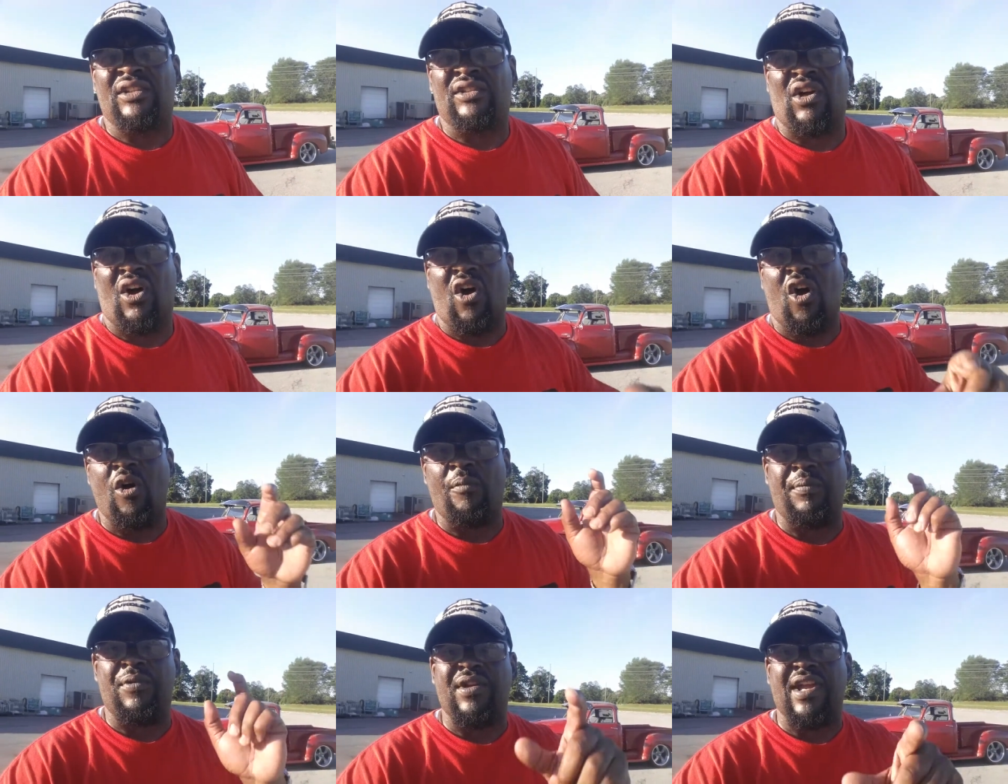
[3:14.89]
So I
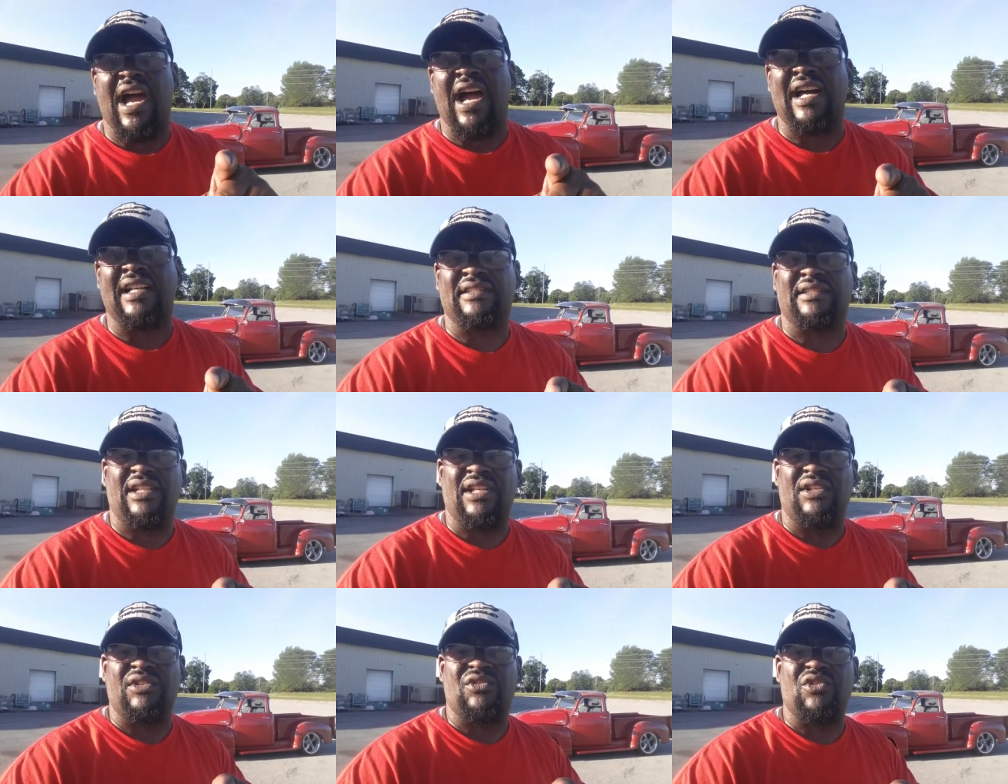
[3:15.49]
hope you
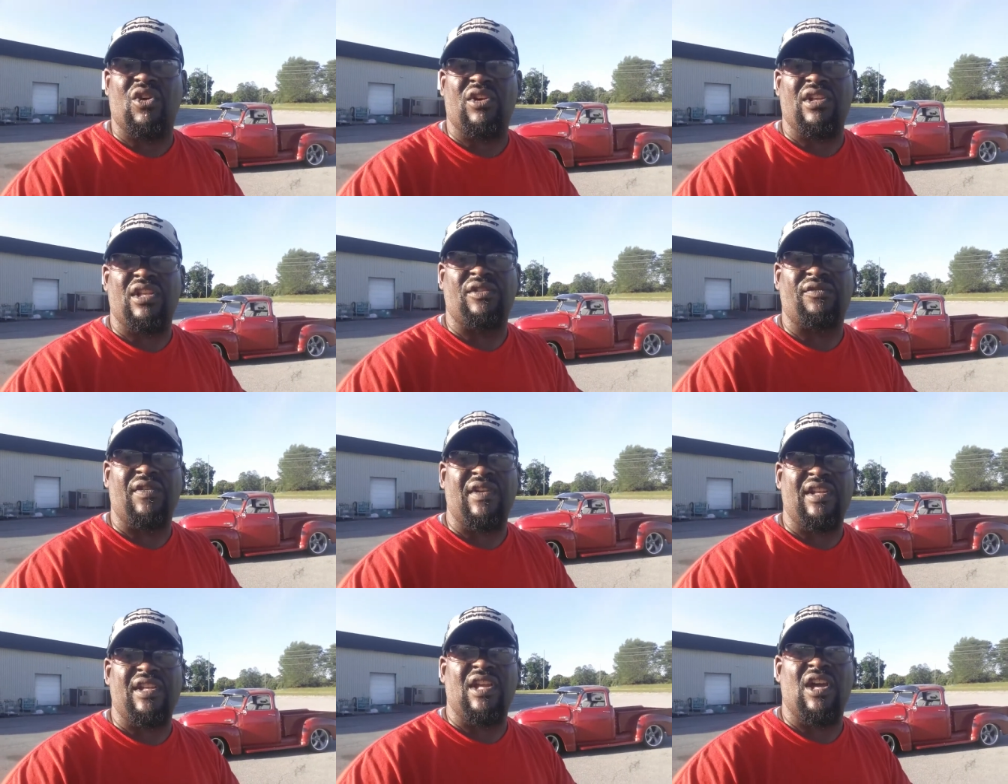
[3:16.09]
guys enjoy
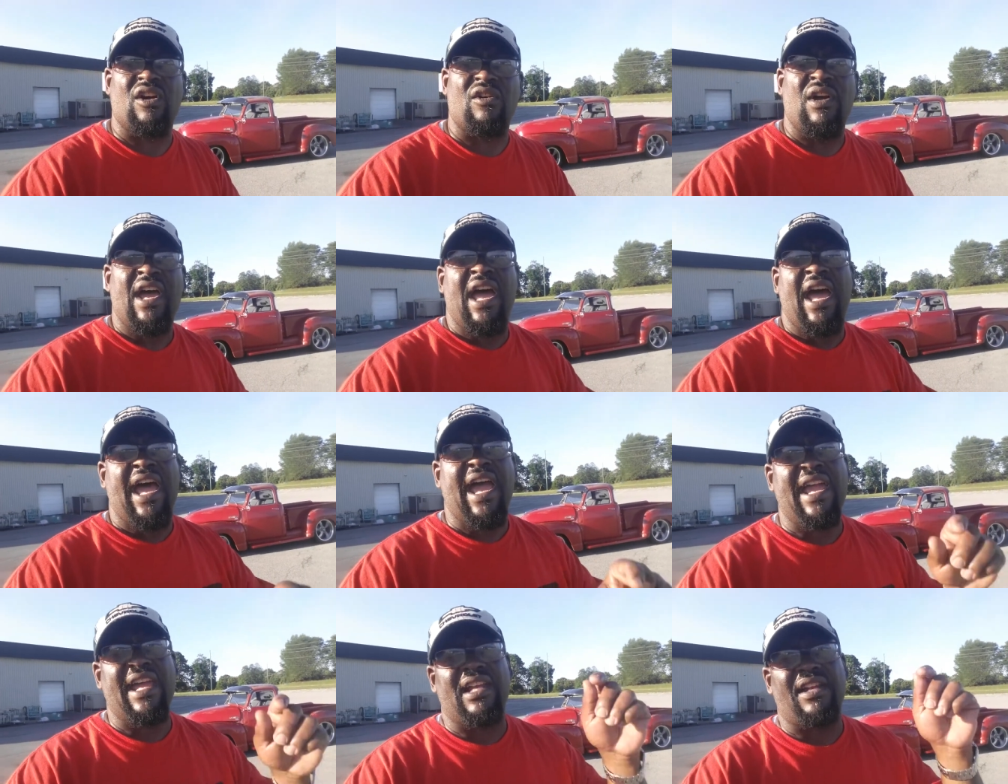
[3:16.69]
this video.
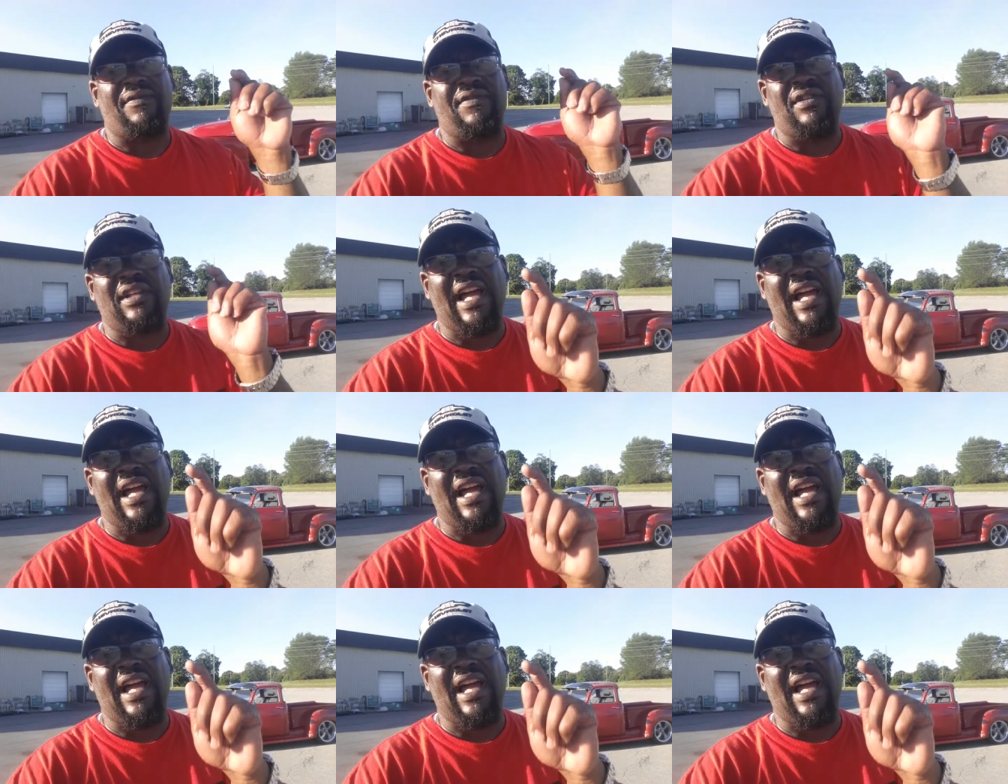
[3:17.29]
Hey, and if